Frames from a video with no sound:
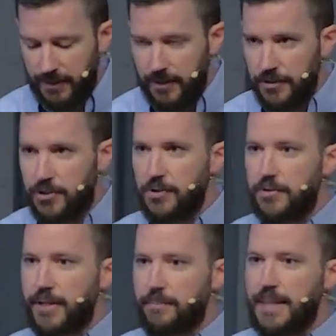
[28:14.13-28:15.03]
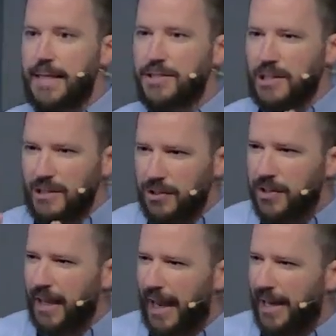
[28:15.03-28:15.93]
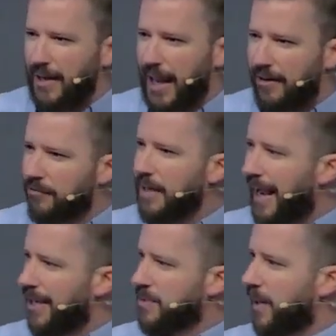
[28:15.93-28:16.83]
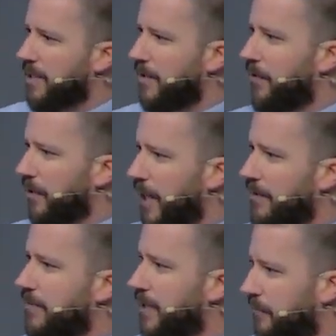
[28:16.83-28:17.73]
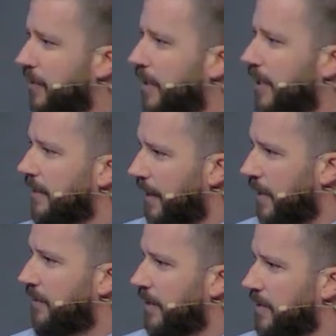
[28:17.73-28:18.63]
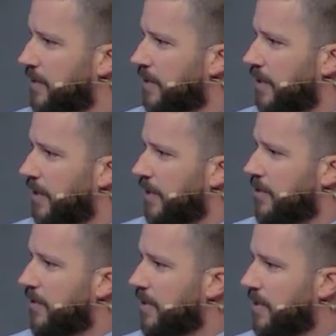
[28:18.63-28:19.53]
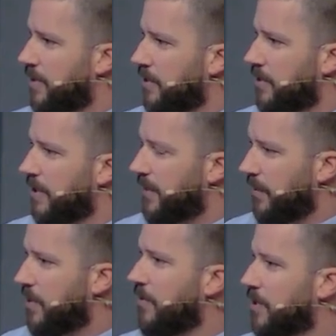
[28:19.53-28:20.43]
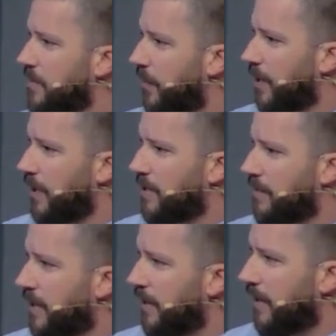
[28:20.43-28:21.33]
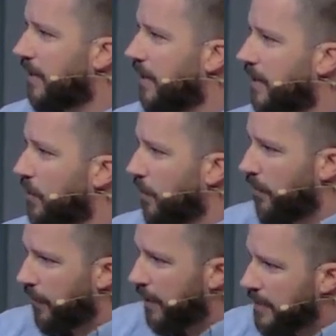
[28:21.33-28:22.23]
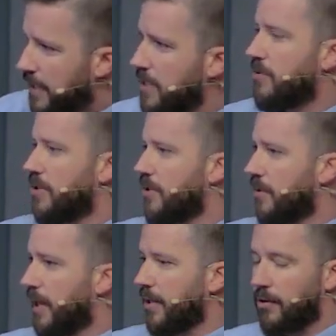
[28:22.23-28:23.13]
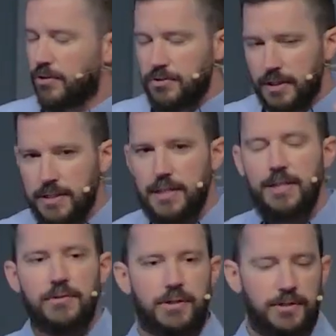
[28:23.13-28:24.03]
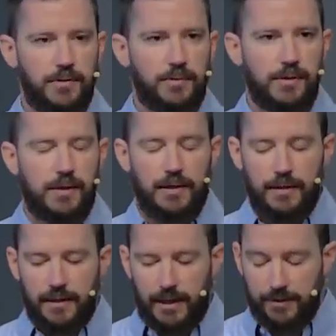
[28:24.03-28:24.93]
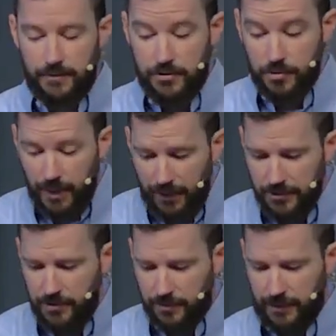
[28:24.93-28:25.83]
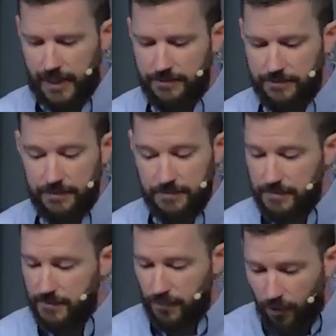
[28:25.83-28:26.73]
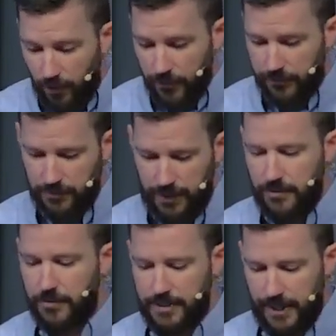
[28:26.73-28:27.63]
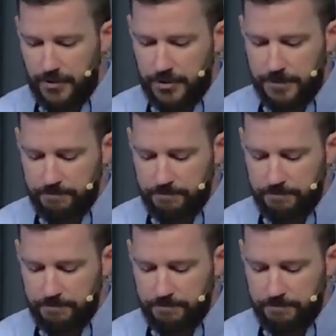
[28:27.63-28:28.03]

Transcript: to th- begin to look at every aspect of our life differently in light of this. So this isn't just something we do this morning, it's something that we will continue to do, and I encourage you to continue to do uh, throughout your life, all throughout your days.